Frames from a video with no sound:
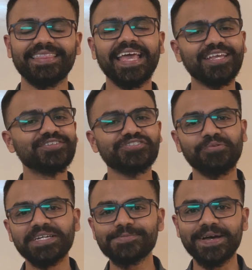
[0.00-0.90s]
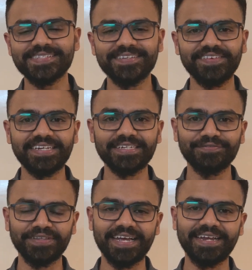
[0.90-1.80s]
Thank you so much, Pastor Victor,
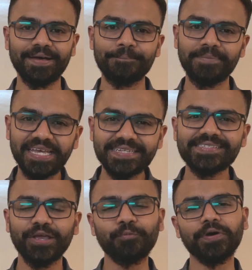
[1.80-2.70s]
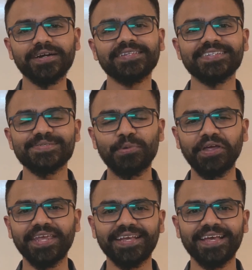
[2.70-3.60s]
for that amazing word this
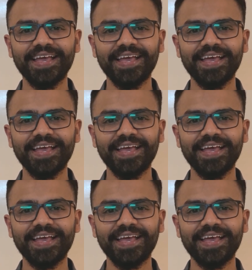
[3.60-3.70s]
morning.